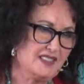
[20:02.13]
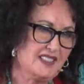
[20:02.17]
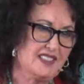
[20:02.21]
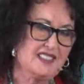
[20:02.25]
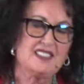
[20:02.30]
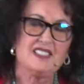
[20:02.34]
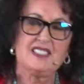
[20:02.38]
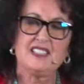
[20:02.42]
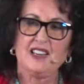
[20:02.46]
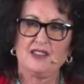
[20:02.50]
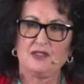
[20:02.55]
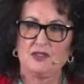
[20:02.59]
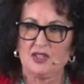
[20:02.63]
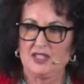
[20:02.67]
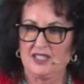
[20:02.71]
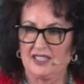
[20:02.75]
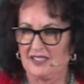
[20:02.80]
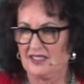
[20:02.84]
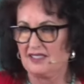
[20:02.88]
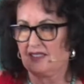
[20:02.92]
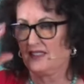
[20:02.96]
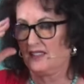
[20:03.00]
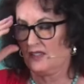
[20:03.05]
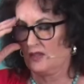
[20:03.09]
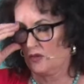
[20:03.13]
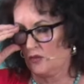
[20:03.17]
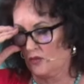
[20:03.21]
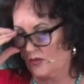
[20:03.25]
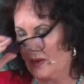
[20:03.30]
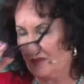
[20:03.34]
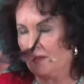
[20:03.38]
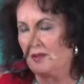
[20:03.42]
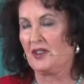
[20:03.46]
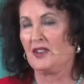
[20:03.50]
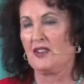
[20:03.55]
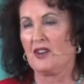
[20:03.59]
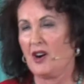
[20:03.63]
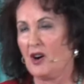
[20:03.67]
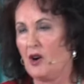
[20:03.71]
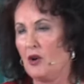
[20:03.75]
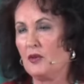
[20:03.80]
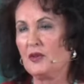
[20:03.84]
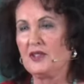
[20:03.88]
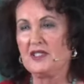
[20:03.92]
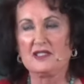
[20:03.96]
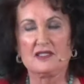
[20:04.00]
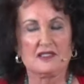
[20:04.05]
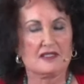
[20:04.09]
Doesn't he ever get it that the women are
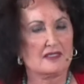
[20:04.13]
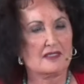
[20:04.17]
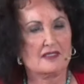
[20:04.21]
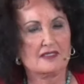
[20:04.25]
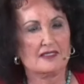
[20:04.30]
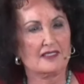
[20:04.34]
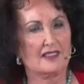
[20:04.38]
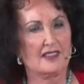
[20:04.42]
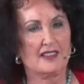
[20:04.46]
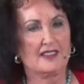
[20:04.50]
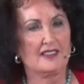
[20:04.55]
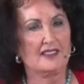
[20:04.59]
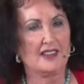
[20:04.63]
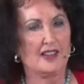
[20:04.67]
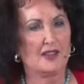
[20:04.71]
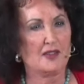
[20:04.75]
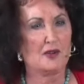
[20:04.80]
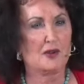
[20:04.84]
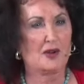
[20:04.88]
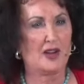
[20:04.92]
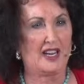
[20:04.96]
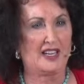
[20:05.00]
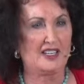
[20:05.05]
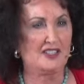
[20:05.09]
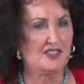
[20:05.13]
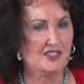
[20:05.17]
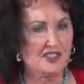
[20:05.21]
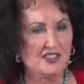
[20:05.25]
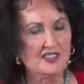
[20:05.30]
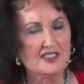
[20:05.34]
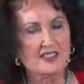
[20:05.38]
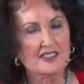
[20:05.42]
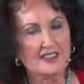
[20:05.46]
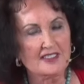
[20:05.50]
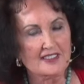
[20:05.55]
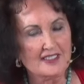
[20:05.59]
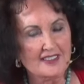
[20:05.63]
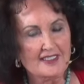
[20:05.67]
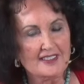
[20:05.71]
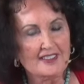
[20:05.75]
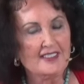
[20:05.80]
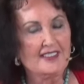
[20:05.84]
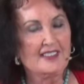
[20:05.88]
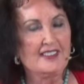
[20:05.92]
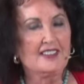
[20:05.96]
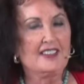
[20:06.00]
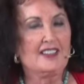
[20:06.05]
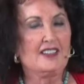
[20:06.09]
always another agent?
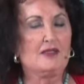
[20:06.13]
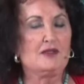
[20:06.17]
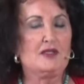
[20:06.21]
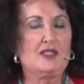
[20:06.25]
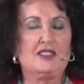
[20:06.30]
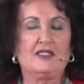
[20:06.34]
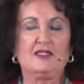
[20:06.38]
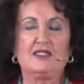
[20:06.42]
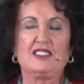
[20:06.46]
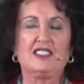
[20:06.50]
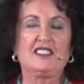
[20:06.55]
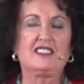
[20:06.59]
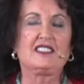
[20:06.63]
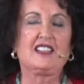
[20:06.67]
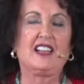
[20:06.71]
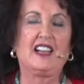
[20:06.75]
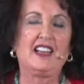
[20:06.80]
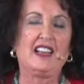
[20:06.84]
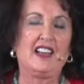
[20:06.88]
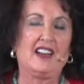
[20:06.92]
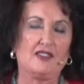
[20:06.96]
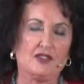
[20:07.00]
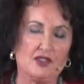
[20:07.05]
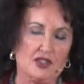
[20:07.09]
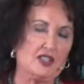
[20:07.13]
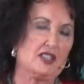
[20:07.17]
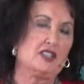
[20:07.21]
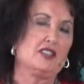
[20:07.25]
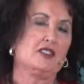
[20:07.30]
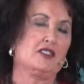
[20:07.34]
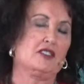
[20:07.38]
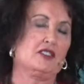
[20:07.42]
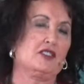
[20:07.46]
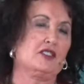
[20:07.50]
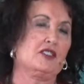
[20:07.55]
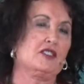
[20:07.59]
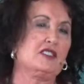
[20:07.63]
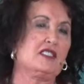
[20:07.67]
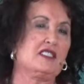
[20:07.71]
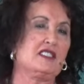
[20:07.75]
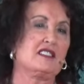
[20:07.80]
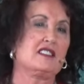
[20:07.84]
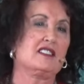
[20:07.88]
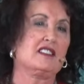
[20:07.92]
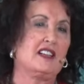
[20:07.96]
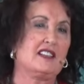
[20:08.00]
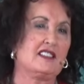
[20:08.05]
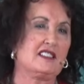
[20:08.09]
I mean, is this guy ever going to learn?
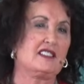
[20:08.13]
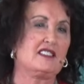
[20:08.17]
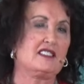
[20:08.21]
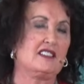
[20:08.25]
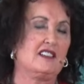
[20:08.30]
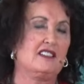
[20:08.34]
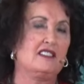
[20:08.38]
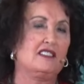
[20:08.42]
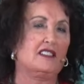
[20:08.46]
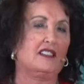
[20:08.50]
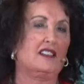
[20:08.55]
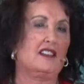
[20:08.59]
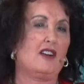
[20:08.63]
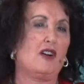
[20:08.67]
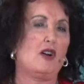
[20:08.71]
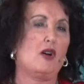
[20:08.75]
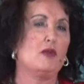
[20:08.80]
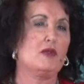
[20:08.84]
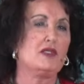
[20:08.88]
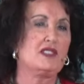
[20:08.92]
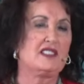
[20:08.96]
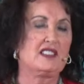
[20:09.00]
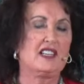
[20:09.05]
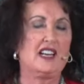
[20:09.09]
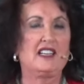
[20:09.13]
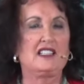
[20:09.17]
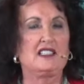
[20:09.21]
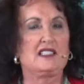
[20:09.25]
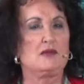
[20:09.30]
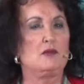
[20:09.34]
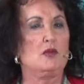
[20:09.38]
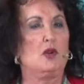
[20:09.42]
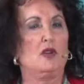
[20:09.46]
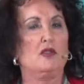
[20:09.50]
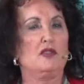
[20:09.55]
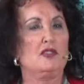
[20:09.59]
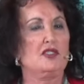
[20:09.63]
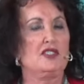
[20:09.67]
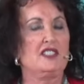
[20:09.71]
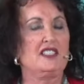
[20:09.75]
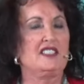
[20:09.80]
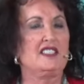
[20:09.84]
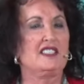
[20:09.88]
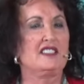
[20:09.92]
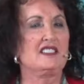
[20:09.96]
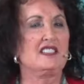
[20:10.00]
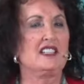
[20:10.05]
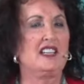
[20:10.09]
His lust and always takes him over, and he
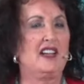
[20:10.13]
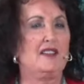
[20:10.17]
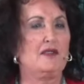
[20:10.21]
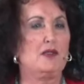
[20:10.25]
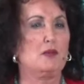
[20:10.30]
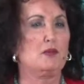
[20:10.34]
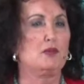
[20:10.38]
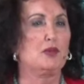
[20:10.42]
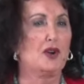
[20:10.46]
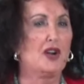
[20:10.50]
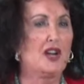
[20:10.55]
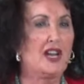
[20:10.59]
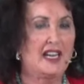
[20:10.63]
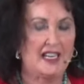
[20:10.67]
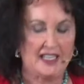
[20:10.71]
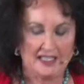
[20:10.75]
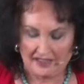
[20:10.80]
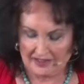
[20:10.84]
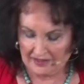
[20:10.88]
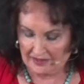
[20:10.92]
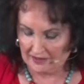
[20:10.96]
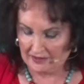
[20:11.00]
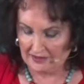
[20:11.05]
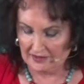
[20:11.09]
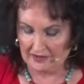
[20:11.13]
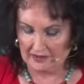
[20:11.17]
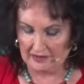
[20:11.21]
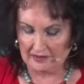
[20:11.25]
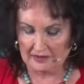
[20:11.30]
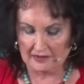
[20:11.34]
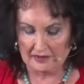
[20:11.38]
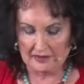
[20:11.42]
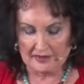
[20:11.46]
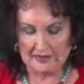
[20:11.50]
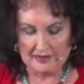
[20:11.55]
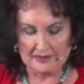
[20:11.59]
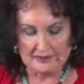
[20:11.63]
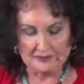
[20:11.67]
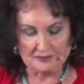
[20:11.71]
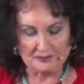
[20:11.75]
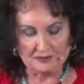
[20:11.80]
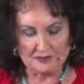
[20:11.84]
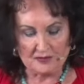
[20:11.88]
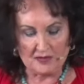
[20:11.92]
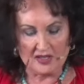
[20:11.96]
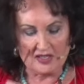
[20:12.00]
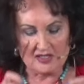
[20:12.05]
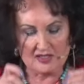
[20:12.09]
doesn't have a brain, you know?
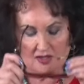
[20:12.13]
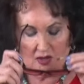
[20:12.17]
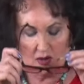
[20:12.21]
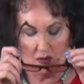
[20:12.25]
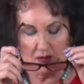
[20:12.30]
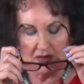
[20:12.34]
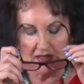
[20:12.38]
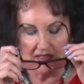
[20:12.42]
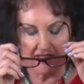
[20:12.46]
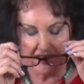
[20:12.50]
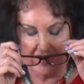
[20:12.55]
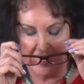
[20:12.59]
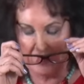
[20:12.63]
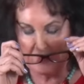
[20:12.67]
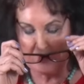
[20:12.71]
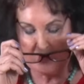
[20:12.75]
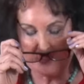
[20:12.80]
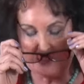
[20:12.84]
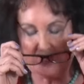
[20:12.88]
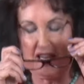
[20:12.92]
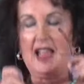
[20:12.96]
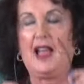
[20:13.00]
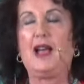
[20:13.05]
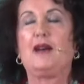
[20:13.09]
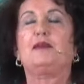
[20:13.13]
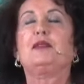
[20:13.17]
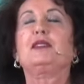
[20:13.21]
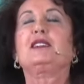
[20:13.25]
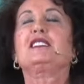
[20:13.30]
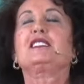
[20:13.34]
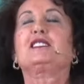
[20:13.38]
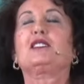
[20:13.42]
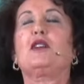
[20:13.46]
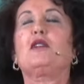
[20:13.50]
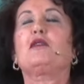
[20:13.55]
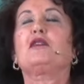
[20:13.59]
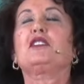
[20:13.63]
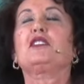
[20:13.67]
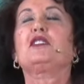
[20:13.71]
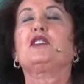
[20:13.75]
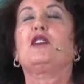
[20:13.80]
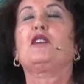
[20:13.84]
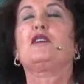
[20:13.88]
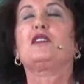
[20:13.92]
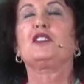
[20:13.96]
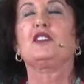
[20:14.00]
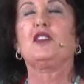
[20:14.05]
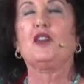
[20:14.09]
so many times this happens over and
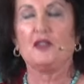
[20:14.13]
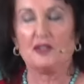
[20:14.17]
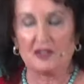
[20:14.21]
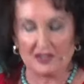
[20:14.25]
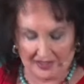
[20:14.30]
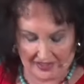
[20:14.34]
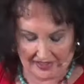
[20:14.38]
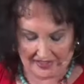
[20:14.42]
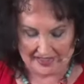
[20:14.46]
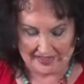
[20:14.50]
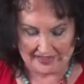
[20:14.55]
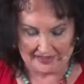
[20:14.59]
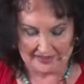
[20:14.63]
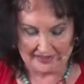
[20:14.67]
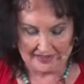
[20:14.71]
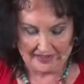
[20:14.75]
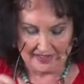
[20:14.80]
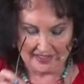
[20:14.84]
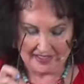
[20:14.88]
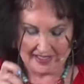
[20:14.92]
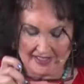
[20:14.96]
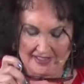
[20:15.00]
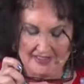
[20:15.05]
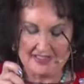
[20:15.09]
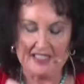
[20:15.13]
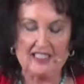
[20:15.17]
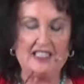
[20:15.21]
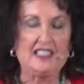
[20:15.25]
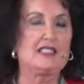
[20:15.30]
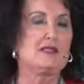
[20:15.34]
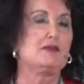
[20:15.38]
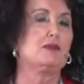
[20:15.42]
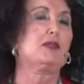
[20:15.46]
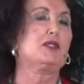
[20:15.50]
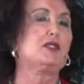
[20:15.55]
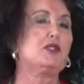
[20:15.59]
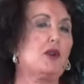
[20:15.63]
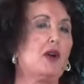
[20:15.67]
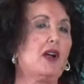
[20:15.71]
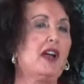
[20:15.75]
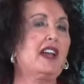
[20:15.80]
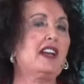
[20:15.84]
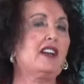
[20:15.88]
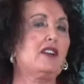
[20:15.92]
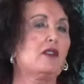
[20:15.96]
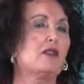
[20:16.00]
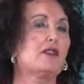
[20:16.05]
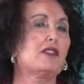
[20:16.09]
over and over again, and he gets
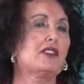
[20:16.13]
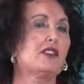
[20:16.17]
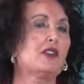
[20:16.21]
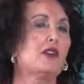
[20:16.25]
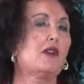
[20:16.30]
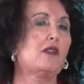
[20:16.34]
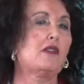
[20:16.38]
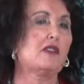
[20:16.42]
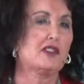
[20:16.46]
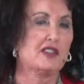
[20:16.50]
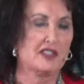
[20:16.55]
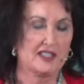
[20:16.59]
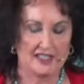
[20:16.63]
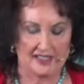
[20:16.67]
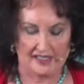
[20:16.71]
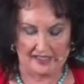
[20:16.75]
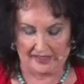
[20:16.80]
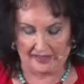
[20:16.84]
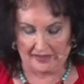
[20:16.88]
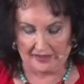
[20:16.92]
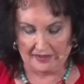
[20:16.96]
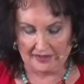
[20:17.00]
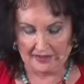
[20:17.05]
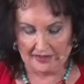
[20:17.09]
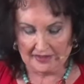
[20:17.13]
betrayed over and over again.